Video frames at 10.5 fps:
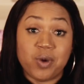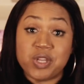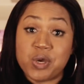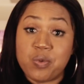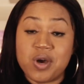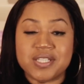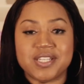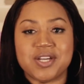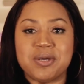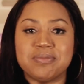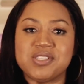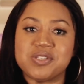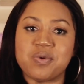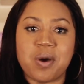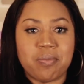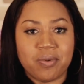When your water comes to
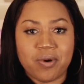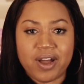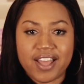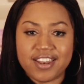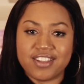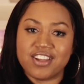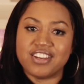a boil, you're